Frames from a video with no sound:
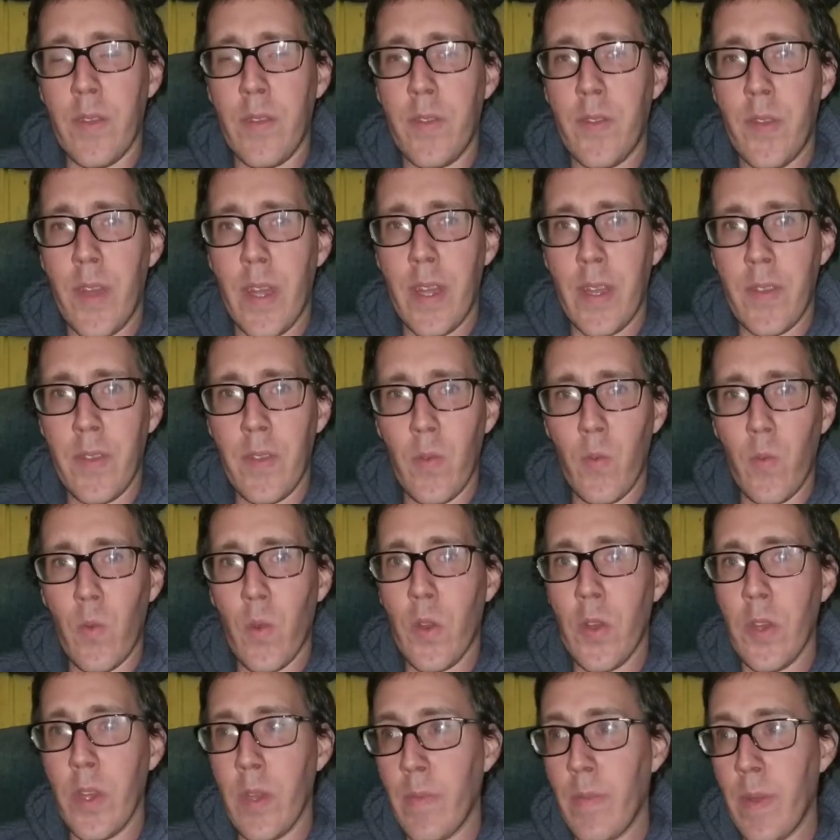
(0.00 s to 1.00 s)
try not to
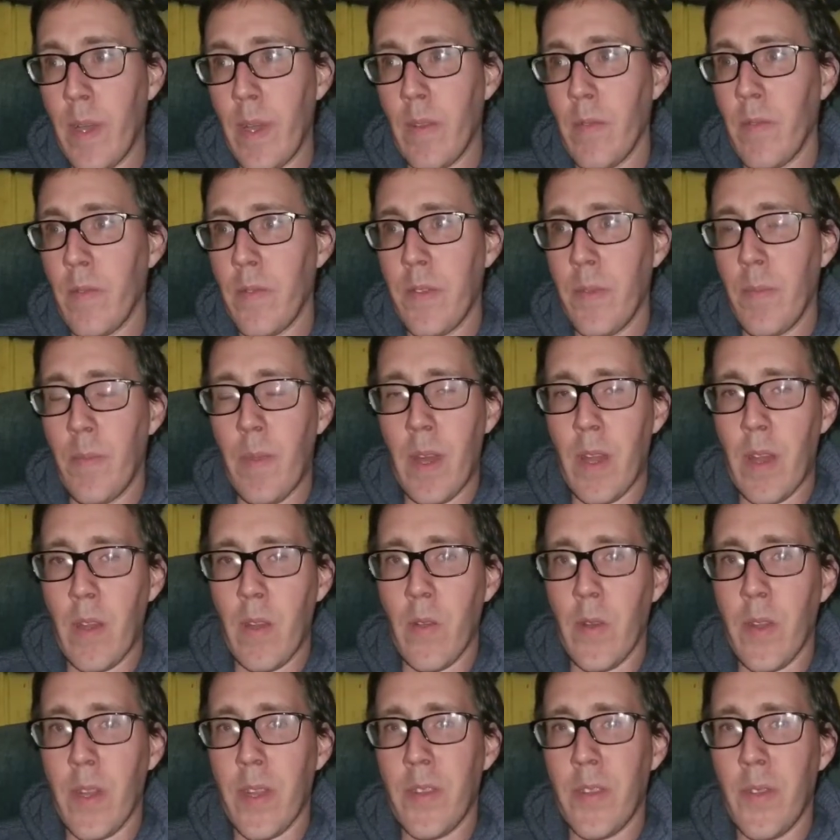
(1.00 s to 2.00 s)
worry about tomorrow,
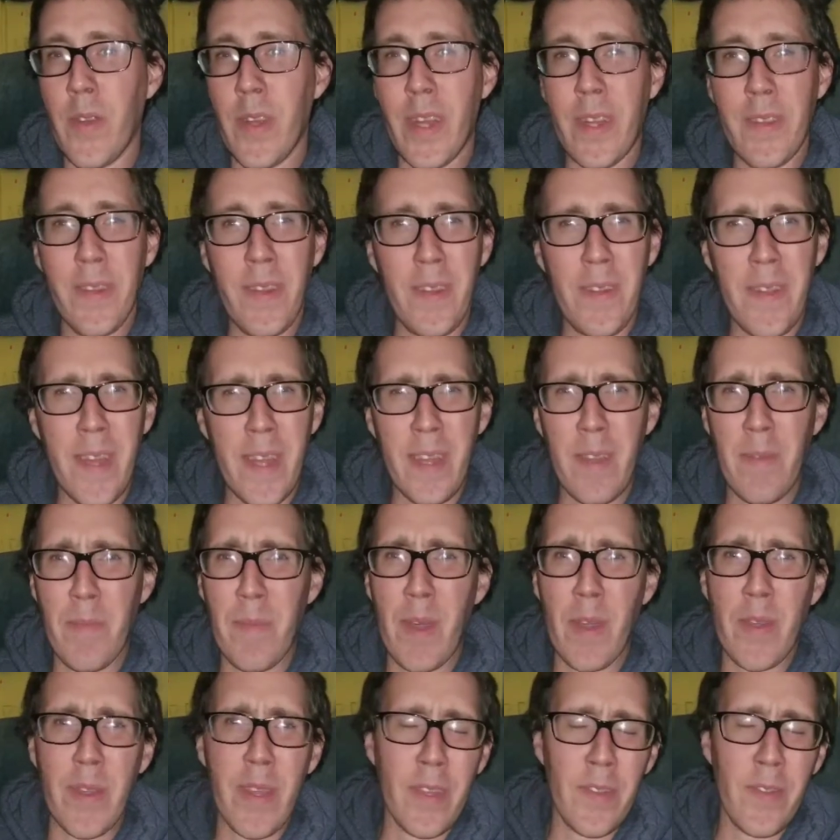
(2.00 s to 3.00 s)
and I try not to think
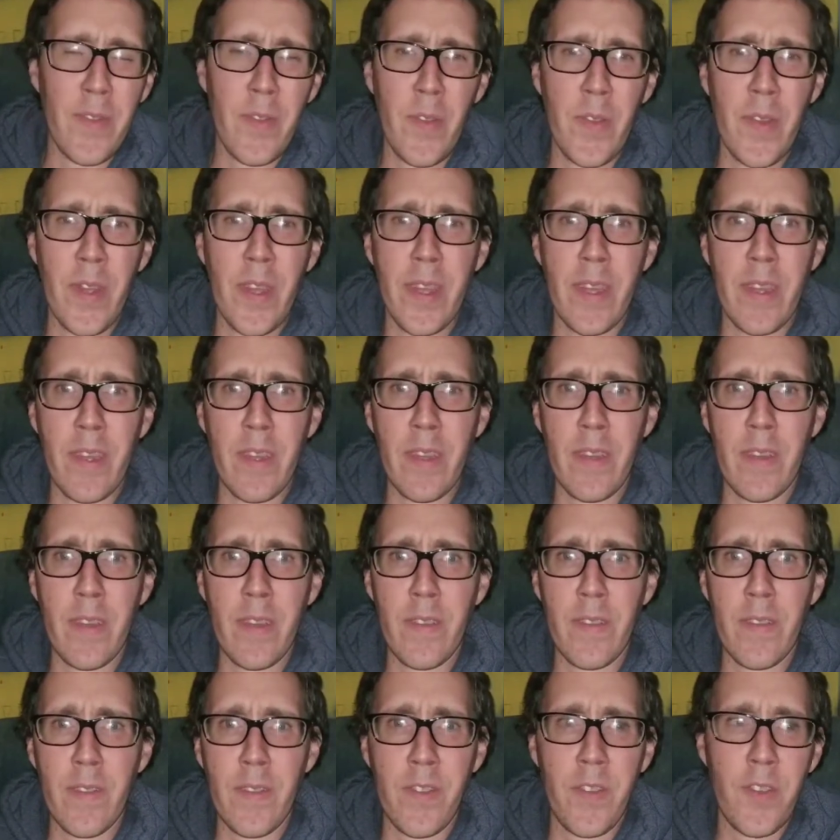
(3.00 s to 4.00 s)
about
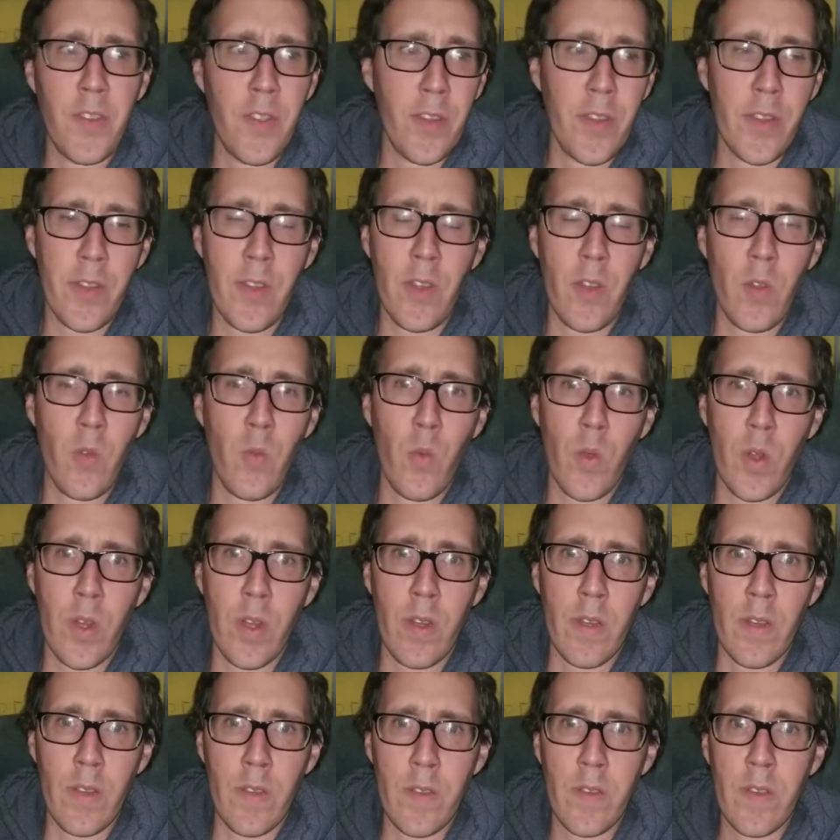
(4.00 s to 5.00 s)
yesterday's shoulda, coulda,
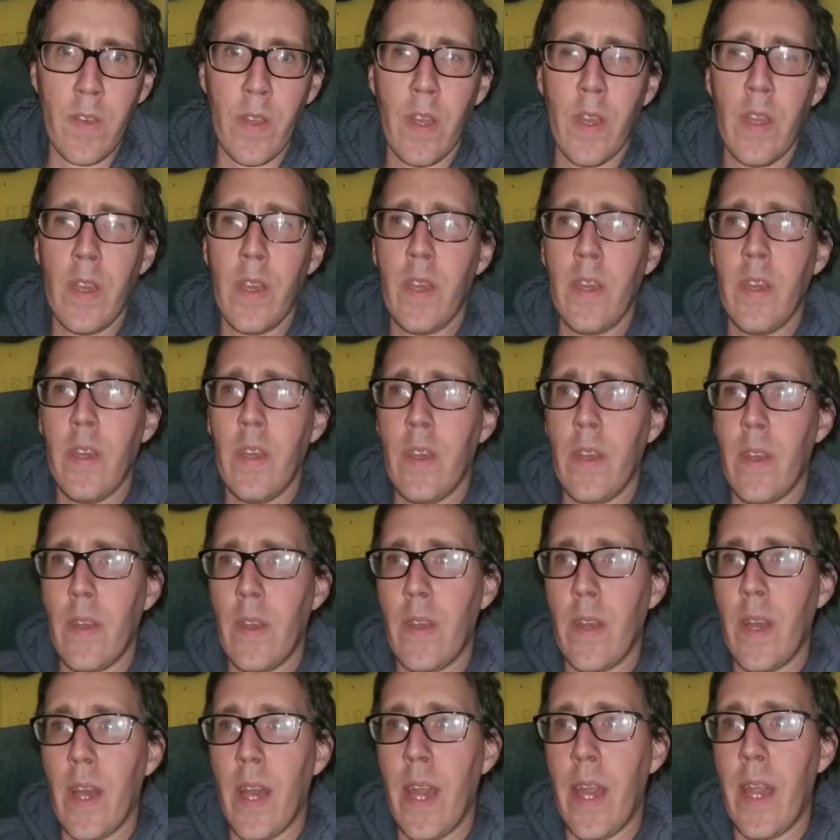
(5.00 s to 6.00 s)
wouldas.
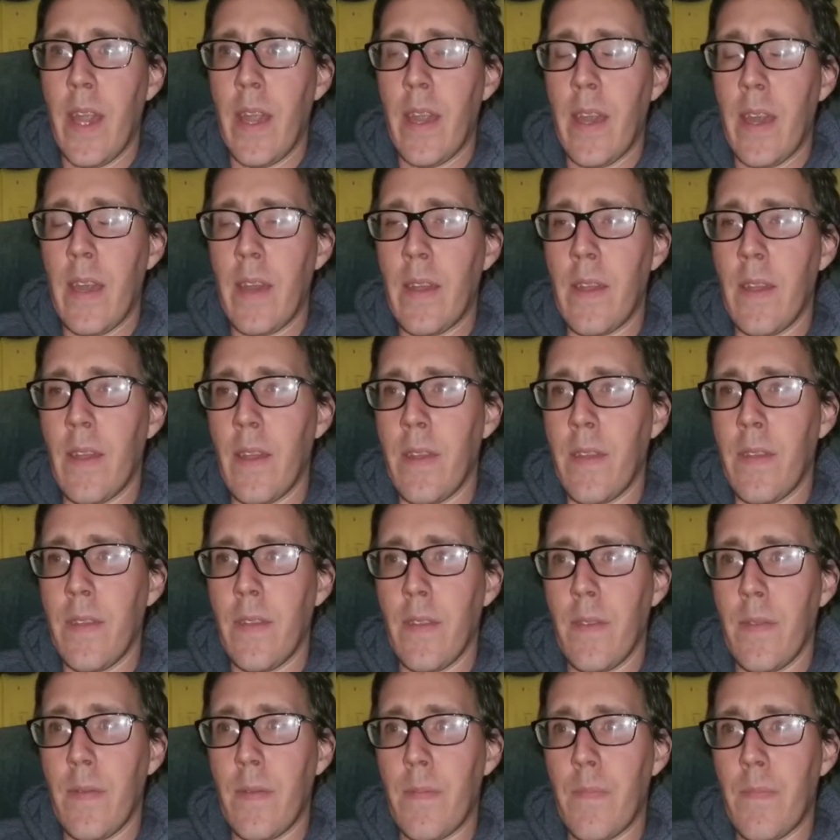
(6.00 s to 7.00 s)
And
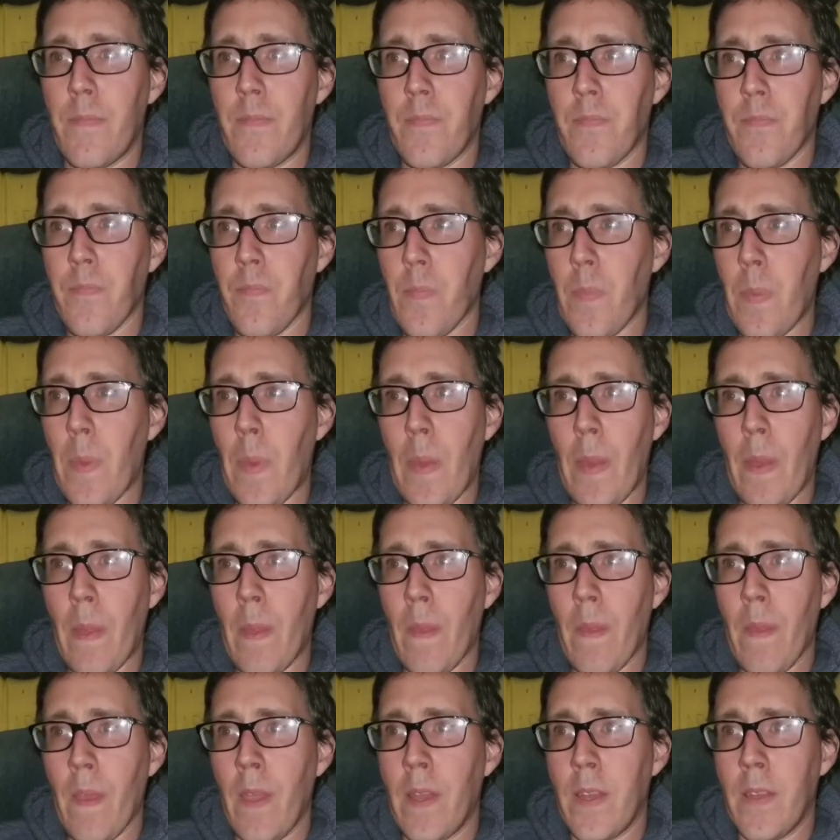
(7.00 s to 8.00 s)

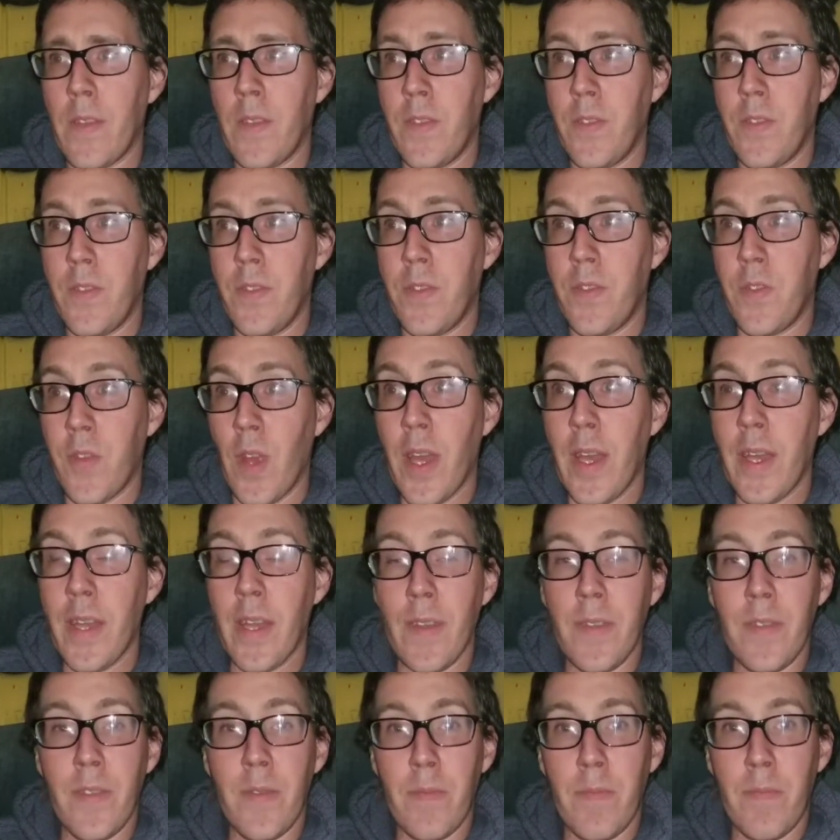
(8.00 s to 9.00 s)
I try
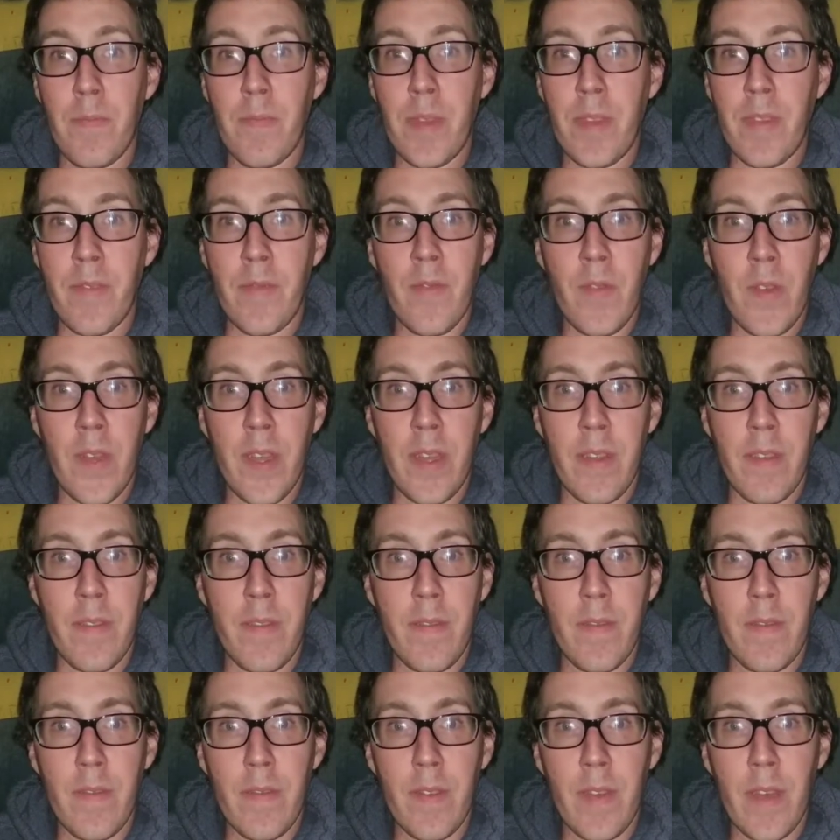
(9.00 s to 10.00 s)
not to be afraid.
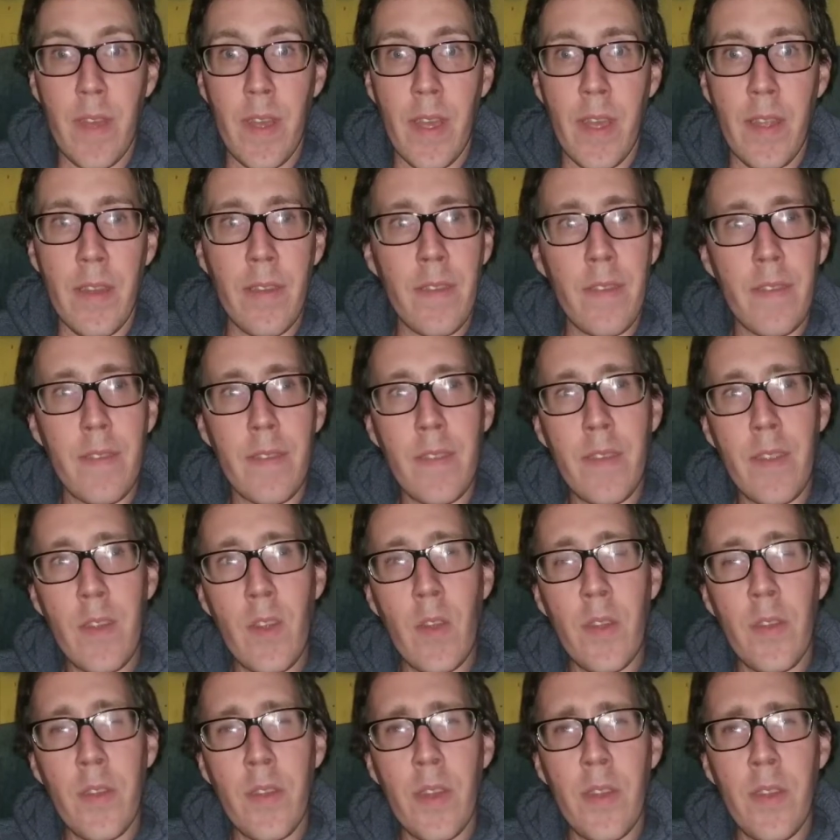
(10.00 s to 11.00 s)
And, I
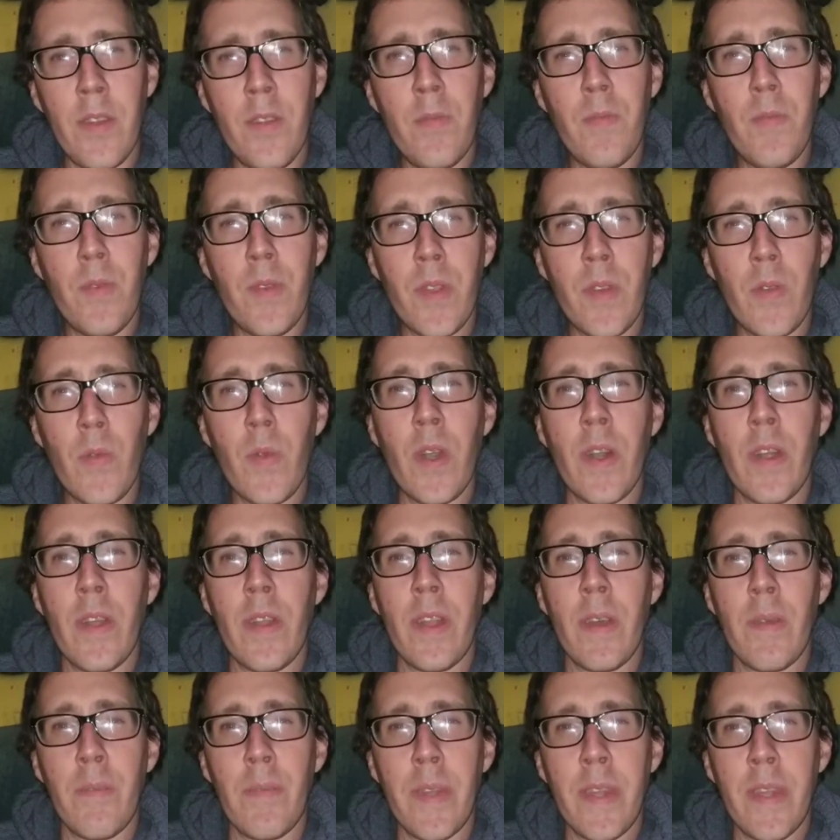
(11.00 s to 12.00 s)
do pretty well at
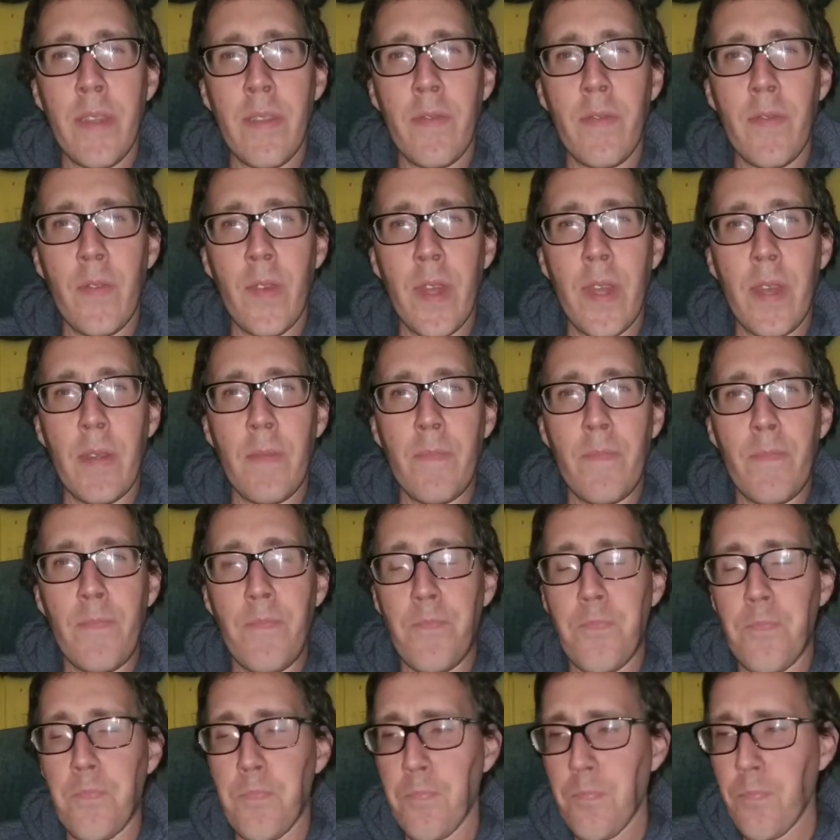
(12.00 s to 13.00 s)
not being afraid.
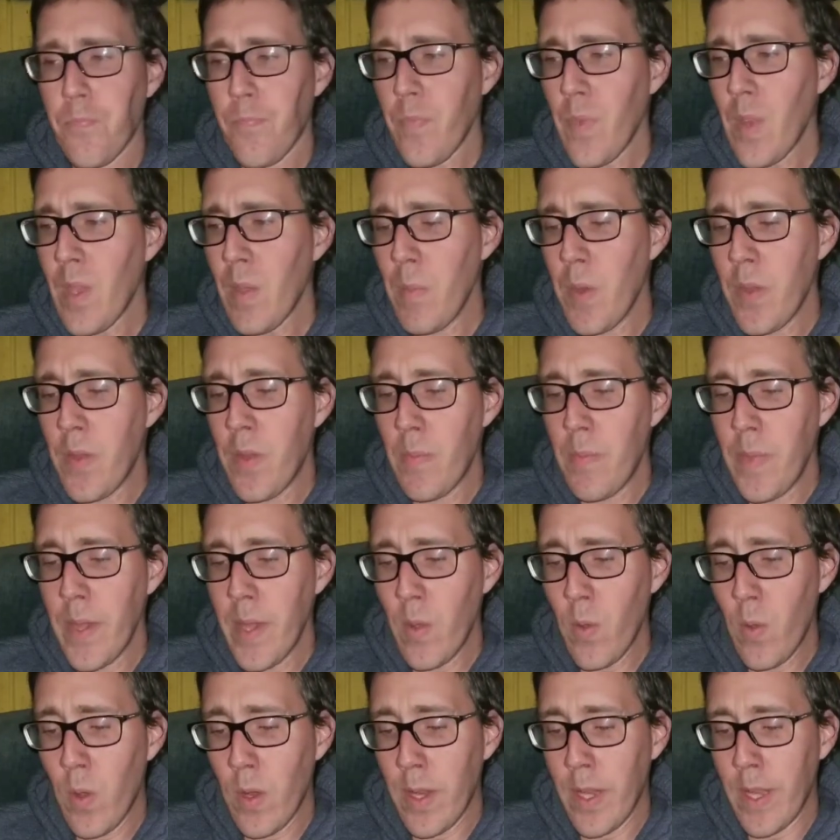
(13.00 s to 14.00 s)
But the big
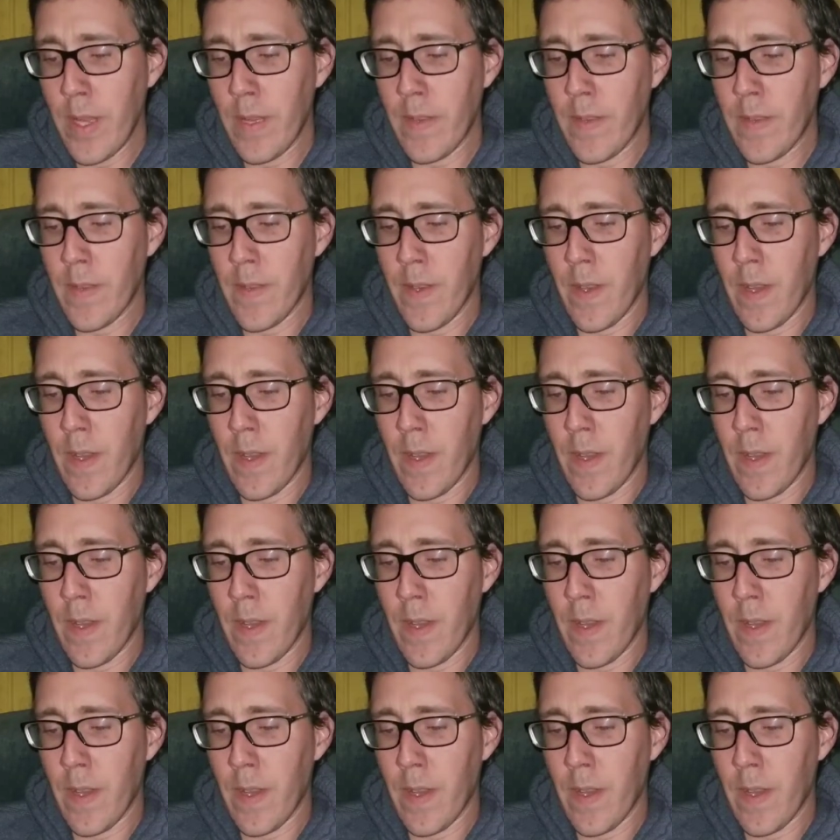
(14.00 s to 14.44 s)
one is